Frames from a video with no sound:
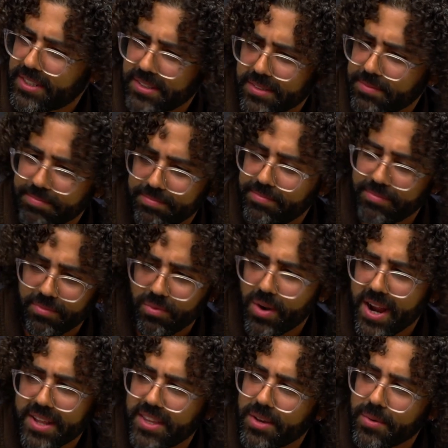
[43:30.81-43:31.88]
The
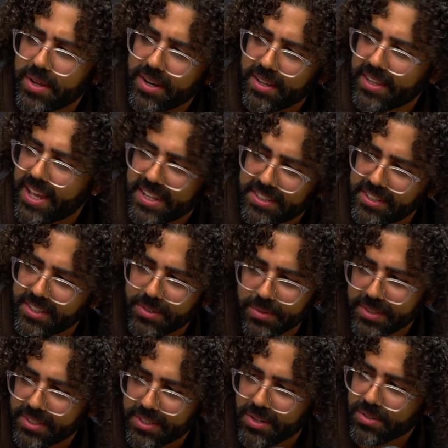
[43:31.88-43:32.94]
ride they went on last year
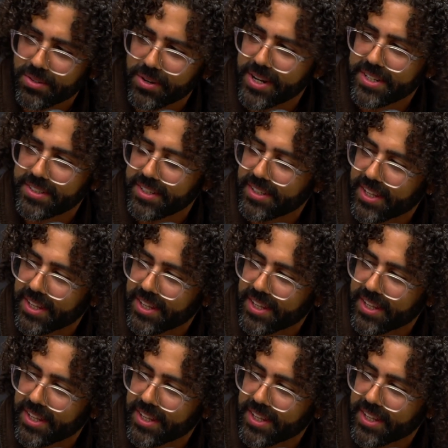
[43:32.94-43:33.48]
was so crazy.